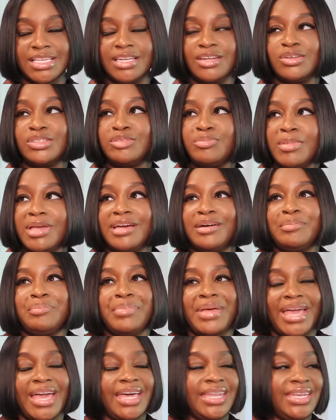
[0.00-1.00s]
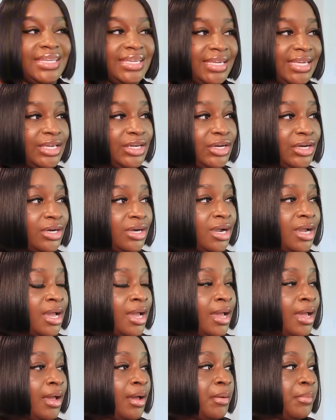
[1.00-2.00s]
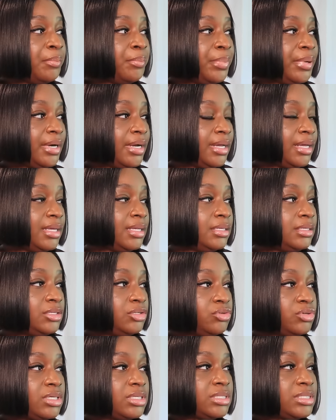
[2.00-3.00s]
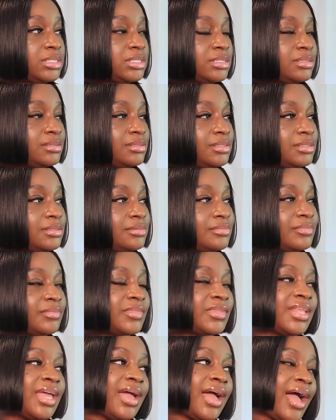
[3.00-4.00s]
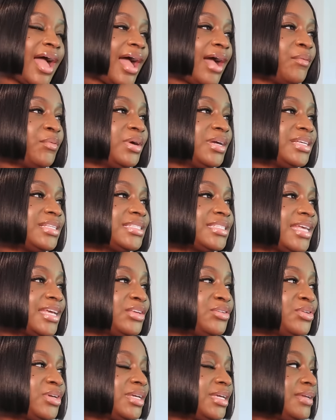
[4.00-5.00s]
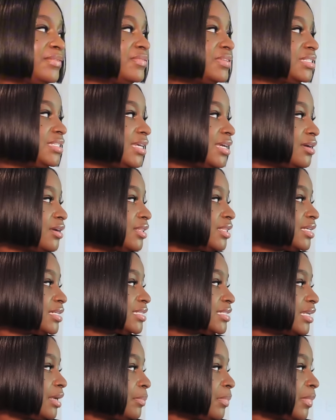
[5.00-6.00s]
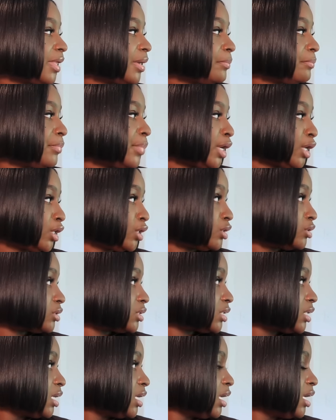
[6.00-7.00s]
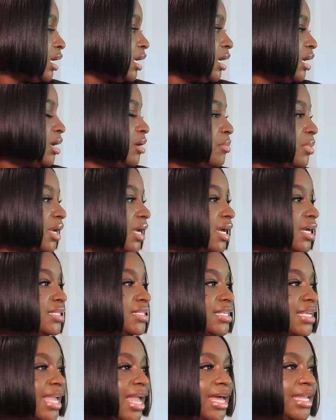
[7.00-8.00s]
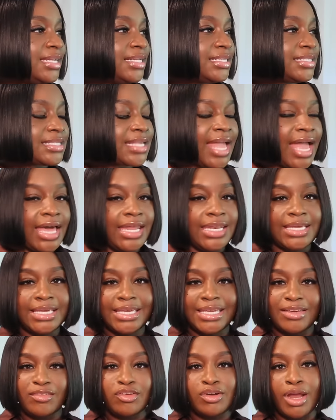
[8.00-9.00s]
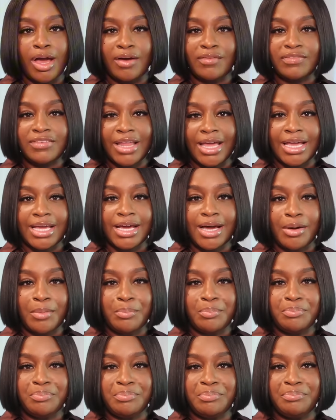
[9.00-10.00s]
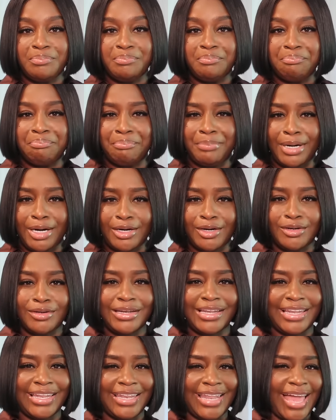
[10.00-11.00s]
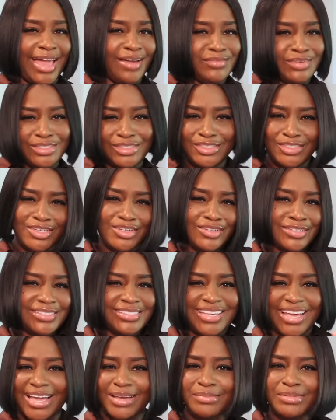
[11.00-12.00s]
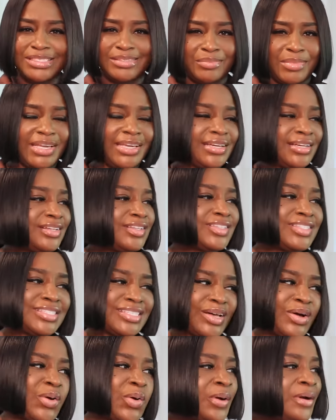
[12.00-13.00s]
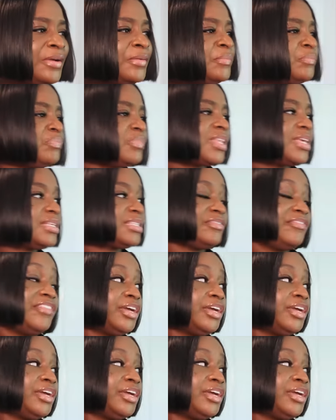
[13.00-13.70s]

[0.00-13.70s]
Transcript: it don't smell bad in here, but you could, I wouldn't say you could even tell that something burnt because it kind of, it's kind of giving off like a burnt lavender type smell. So it's